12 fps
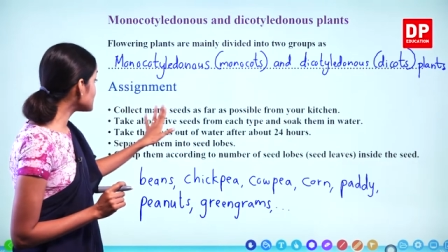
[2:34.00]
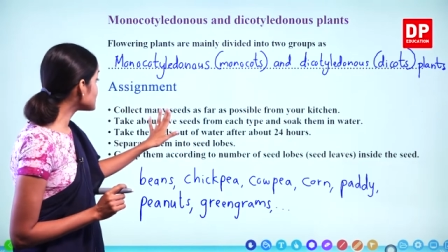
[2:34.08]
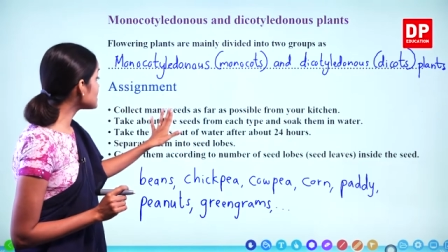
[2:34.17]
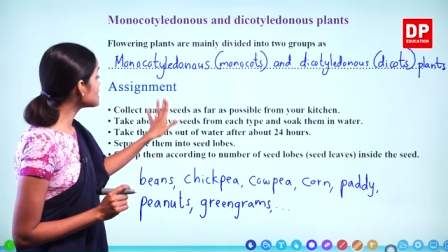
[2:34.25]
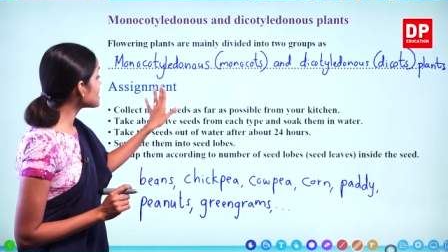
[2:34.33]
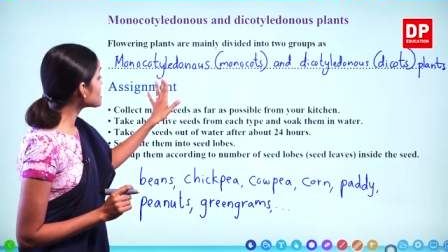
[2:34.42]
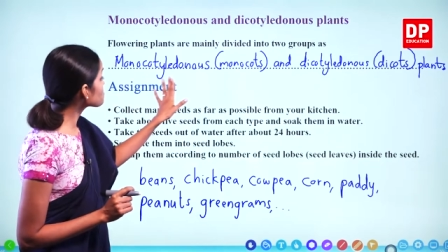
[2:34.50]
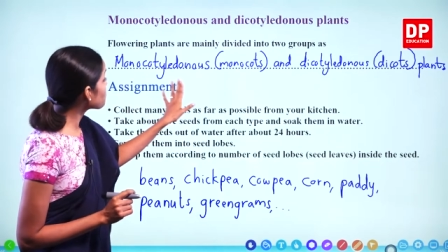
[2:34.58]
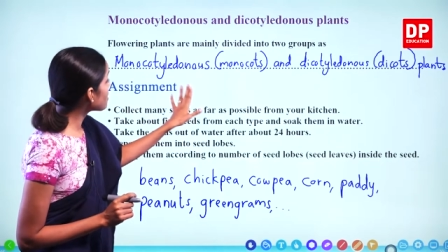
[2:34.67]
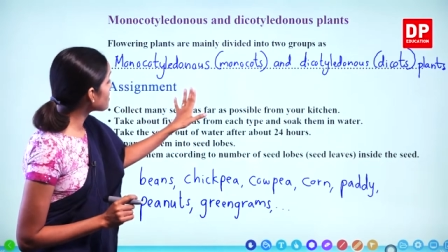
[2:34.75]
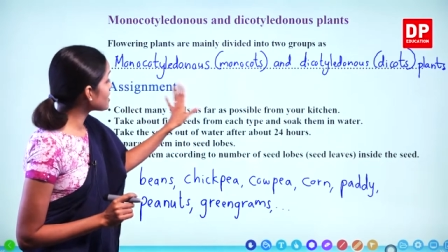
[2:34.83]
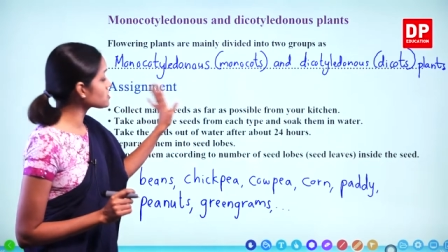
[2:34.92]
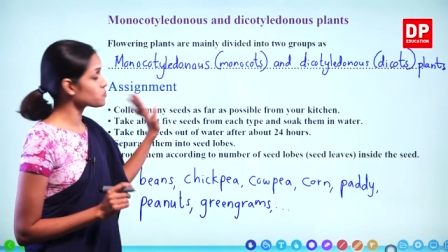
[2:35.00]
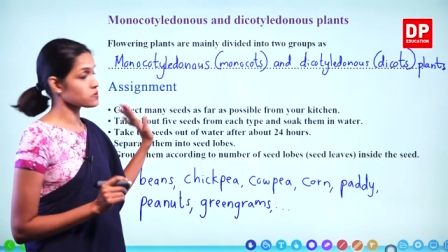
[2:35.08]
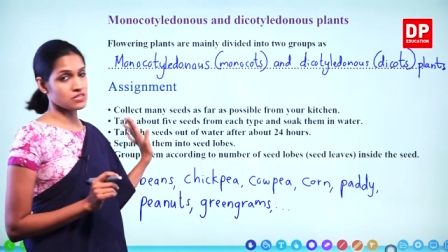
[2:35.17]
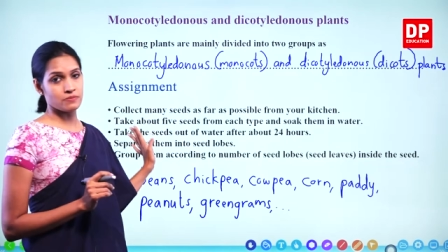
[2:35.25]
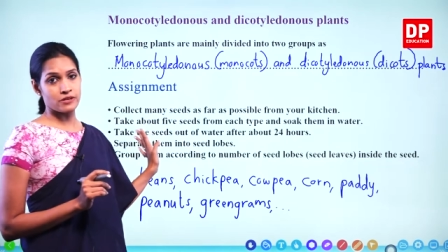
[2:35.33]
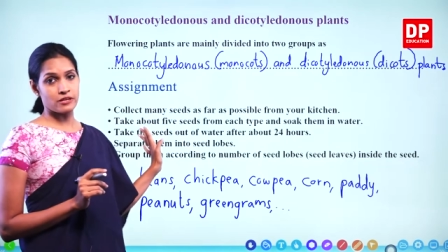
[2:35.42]
seeds as far as
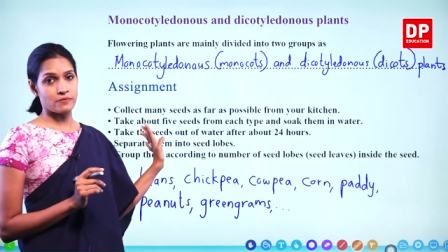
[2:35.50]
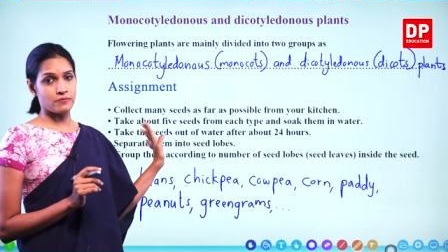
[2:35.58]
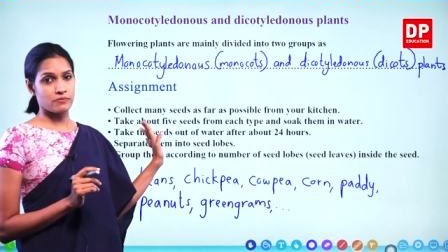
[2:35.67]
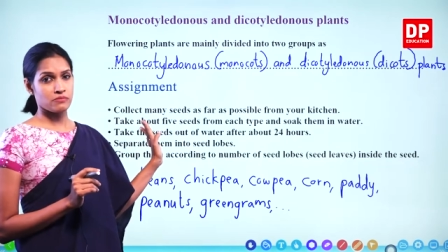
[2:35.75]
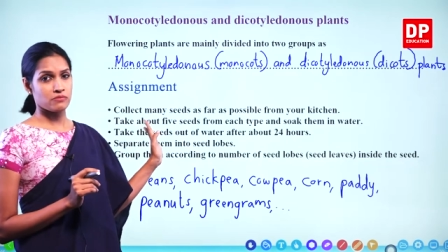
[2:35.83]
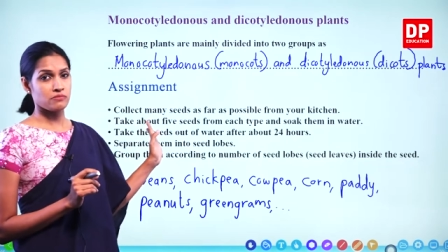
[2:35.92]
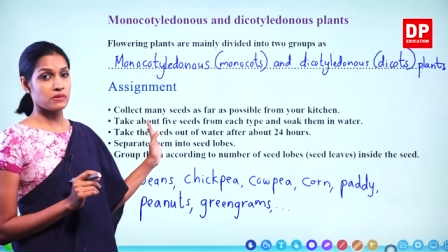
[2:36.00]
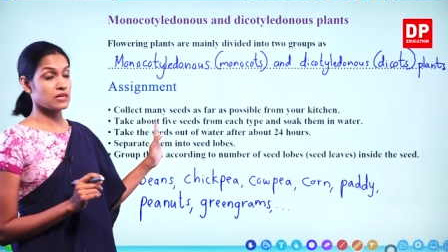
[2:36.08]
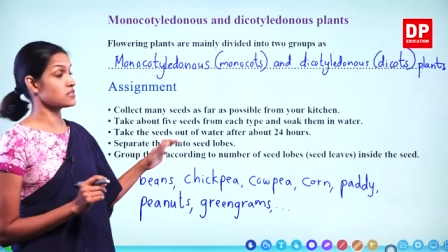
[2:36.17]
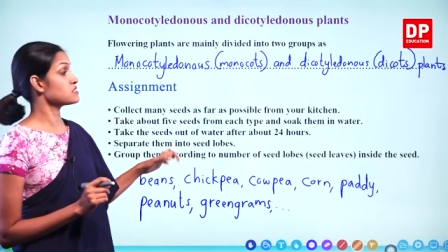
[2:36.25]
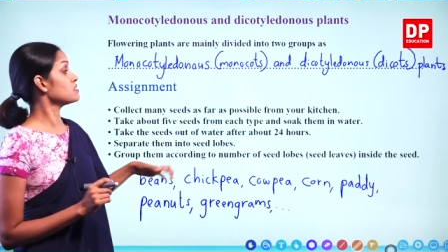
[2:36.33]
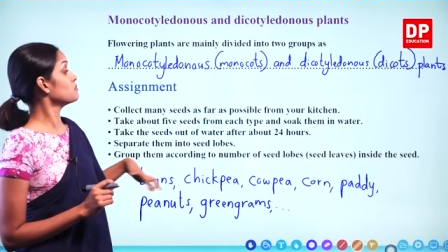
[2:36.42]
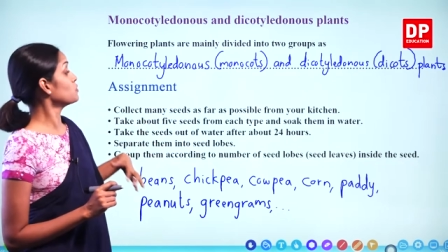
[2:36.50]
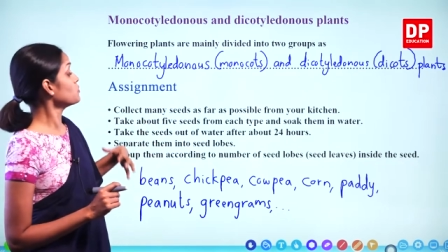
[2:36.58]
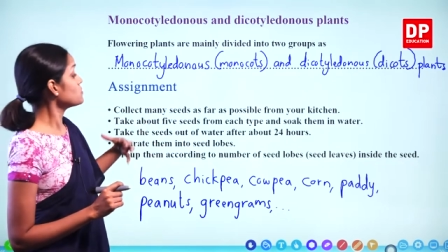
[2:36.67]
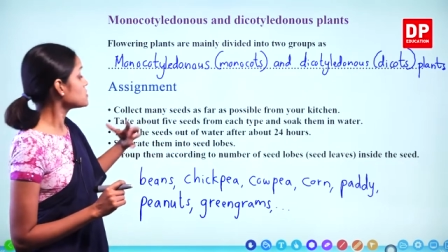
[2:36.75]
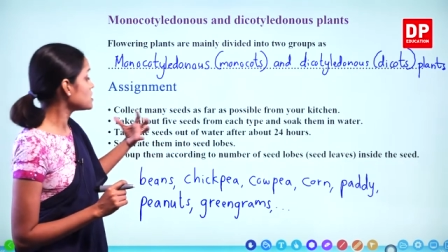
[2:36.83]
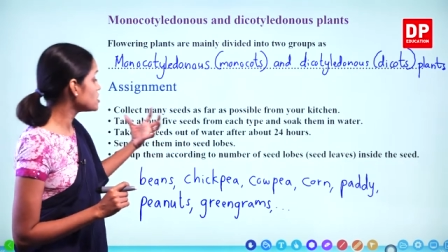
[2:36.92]
possible, because the
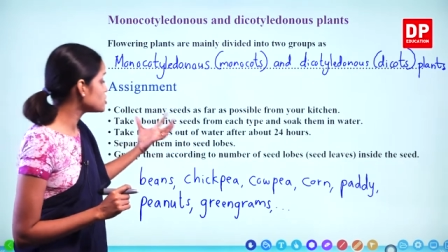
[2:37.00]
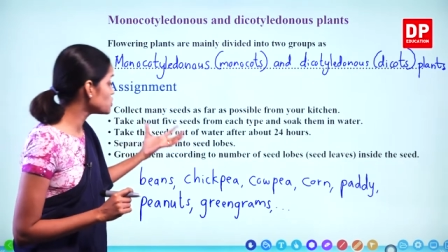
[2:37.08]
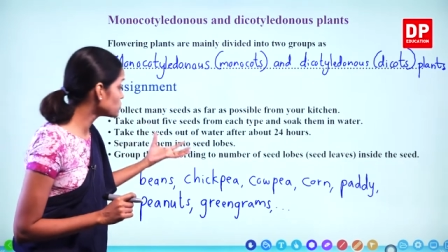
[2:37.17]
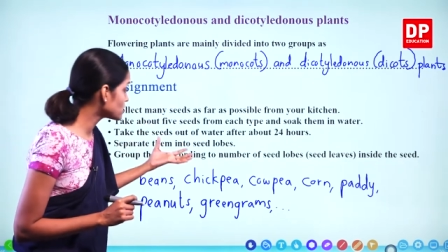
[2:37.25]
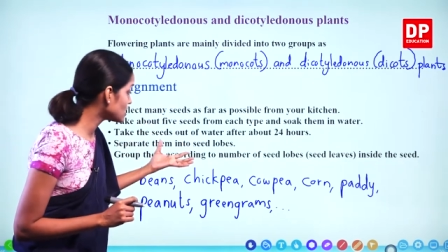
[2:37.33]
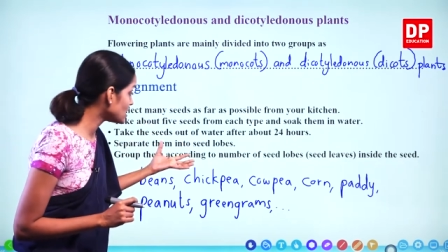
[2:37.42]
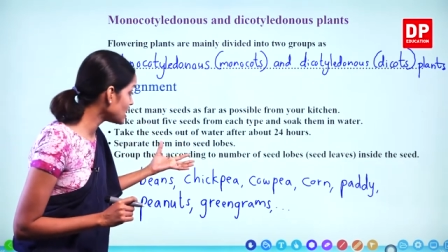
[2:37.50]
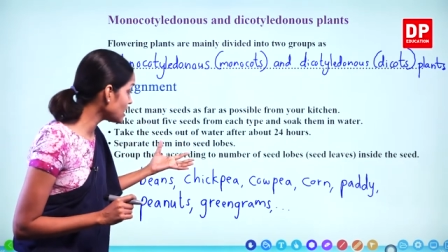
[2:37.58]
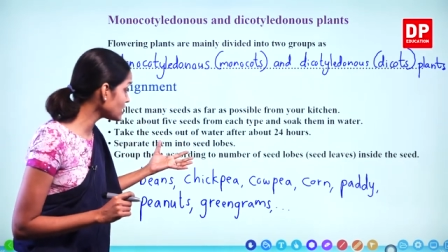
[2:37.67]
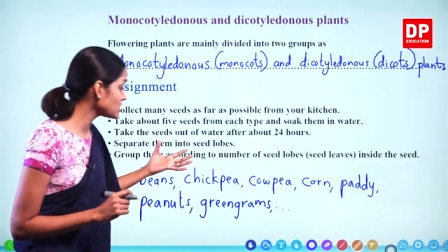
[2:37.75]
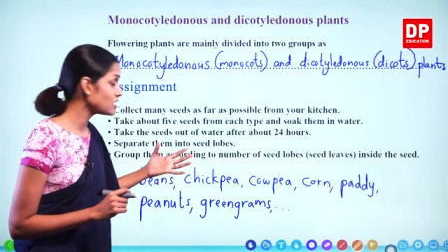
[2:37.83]
more seeds you collect,